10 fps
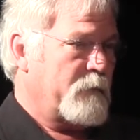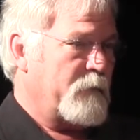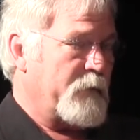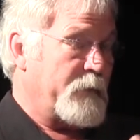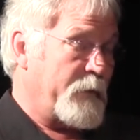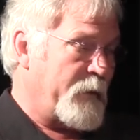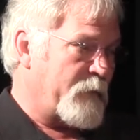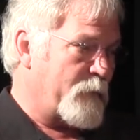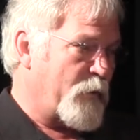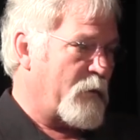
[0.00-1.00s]
with a
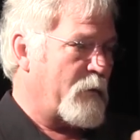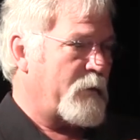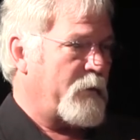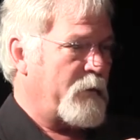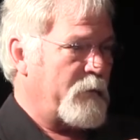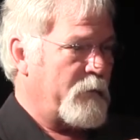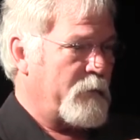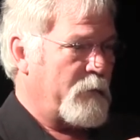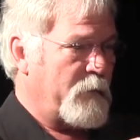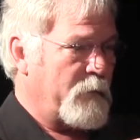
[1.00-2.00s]
10-acre park and
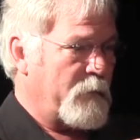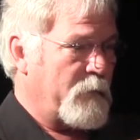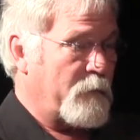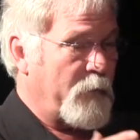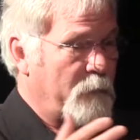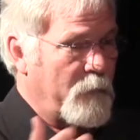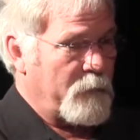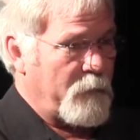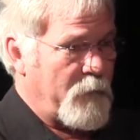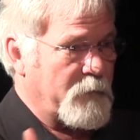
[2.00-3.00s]
uh, a
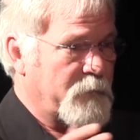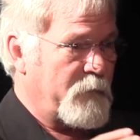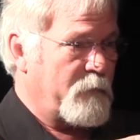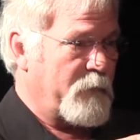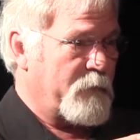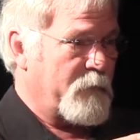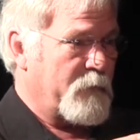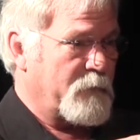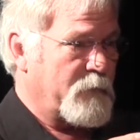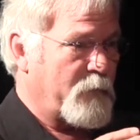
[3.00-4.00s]
railroad crossing with
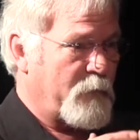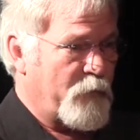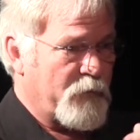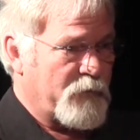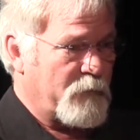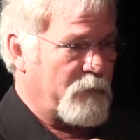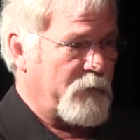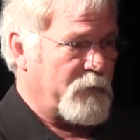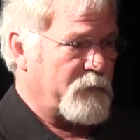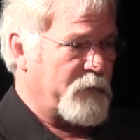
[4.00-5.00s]
uh, some commercial
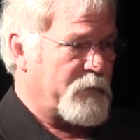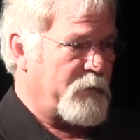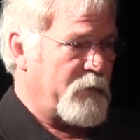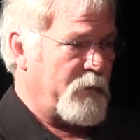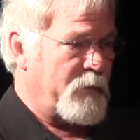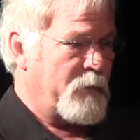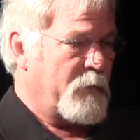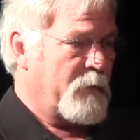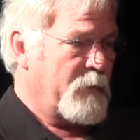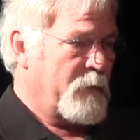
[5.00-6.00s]
in its vicinity.
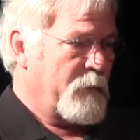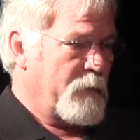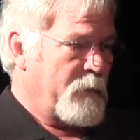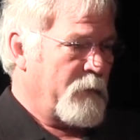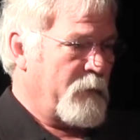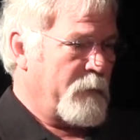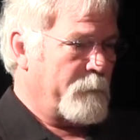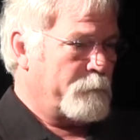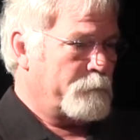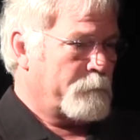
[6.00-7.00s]

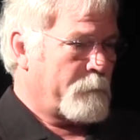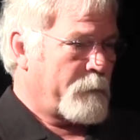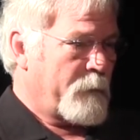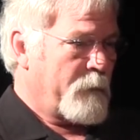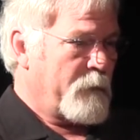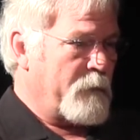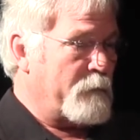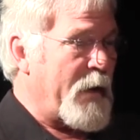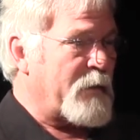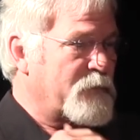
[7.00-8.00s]
Um, the
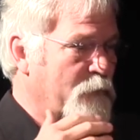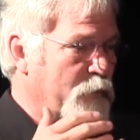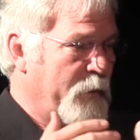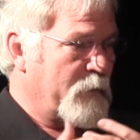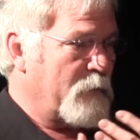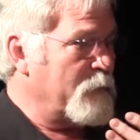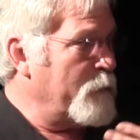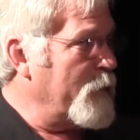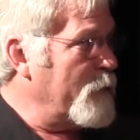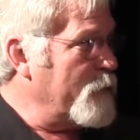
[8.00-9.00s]
master plan
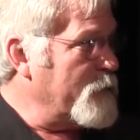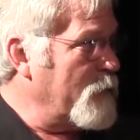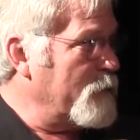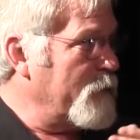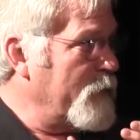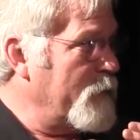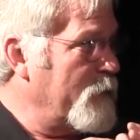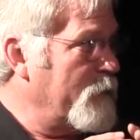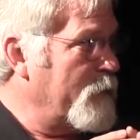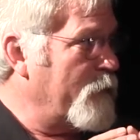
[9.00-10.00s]
ultimately resulted in
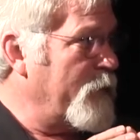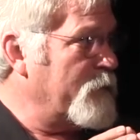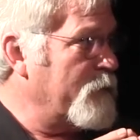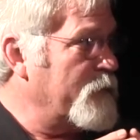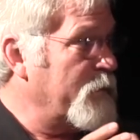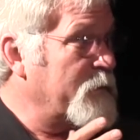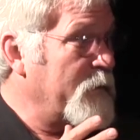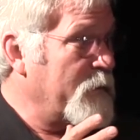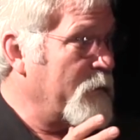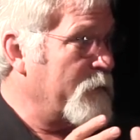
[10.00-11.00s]
the creation of
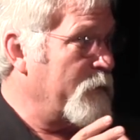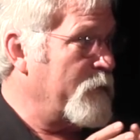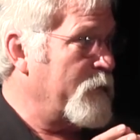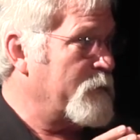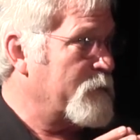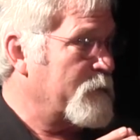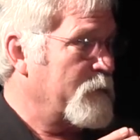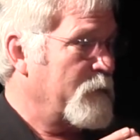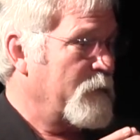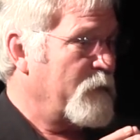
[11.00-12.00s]
1,600 units,
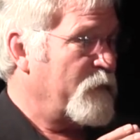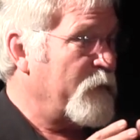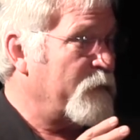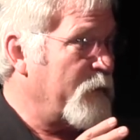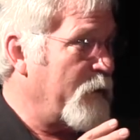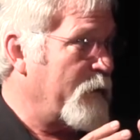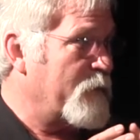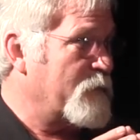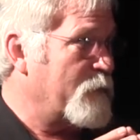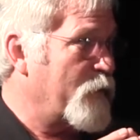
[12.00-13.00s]
50
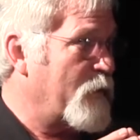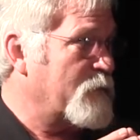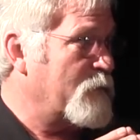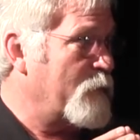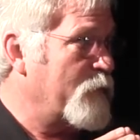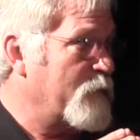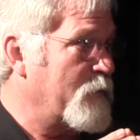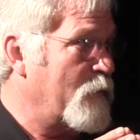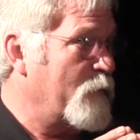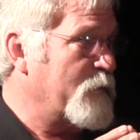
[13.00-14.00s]
acres of parks and
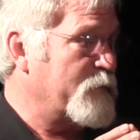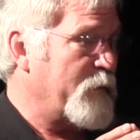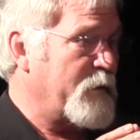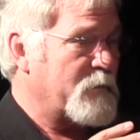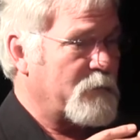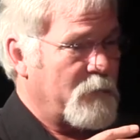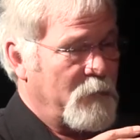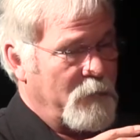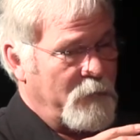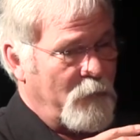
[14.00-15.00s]
open space,
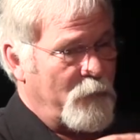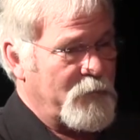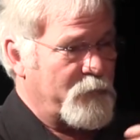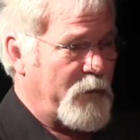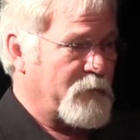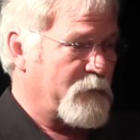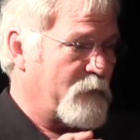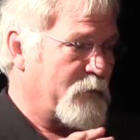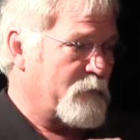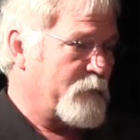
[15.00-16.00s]
the open space of
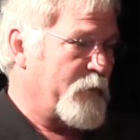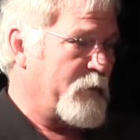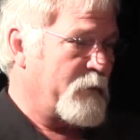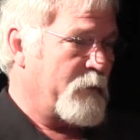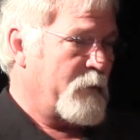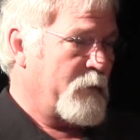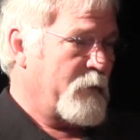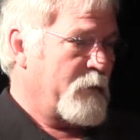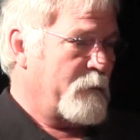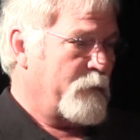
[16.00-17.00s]
which would have been
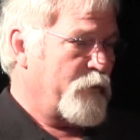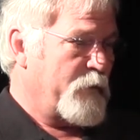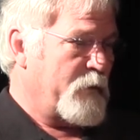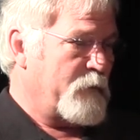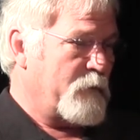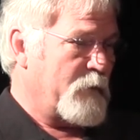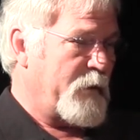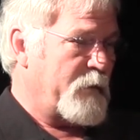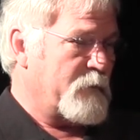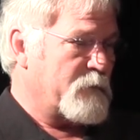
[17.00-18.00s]
put into a
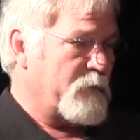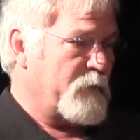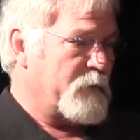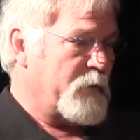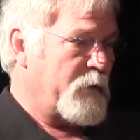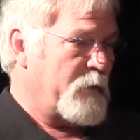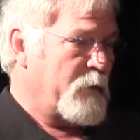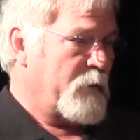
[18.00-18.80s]
land conservancy